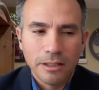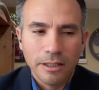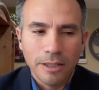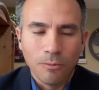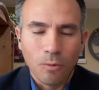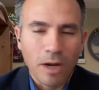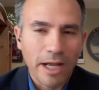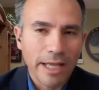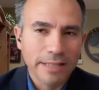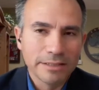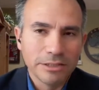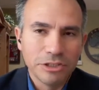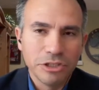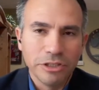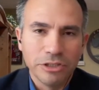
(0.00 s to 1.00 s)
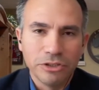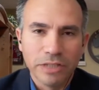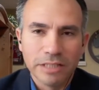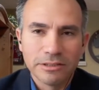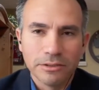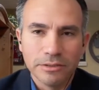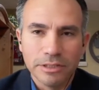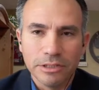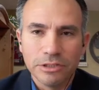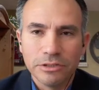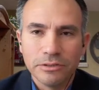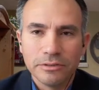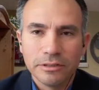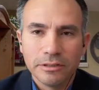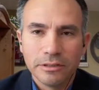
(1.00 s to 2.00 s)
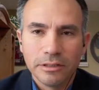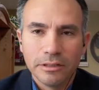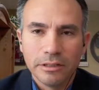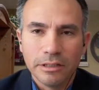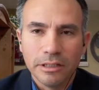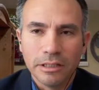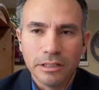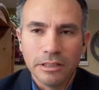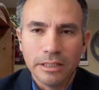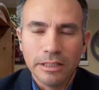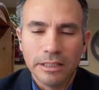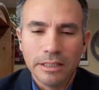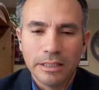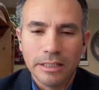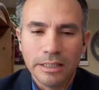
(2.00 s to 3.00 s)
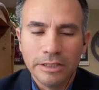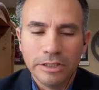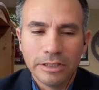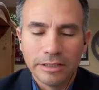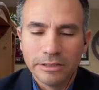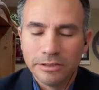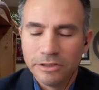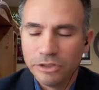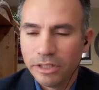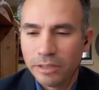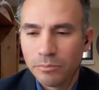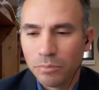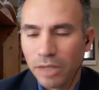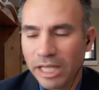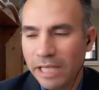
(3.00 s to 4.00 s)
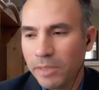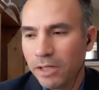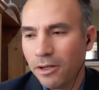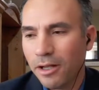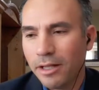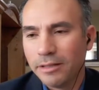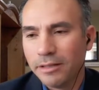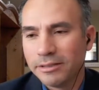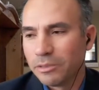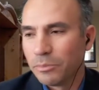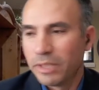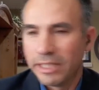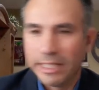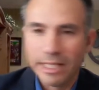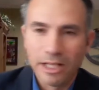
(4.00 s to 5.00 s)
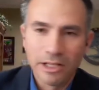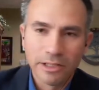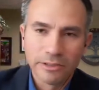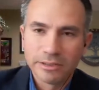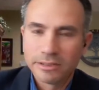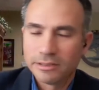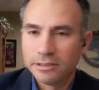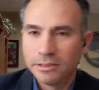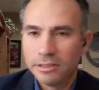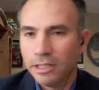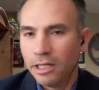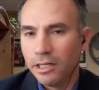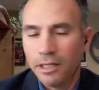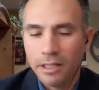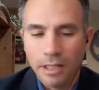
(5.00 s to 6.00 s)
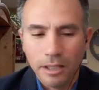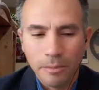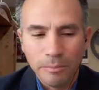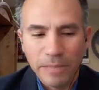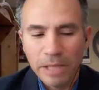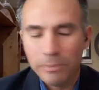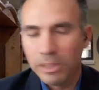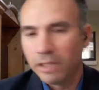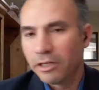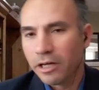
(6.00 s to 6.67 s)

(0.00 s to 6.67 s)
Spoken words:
And why hasn't she addressed those issues? You know, you can blame it on somebody else, maybe a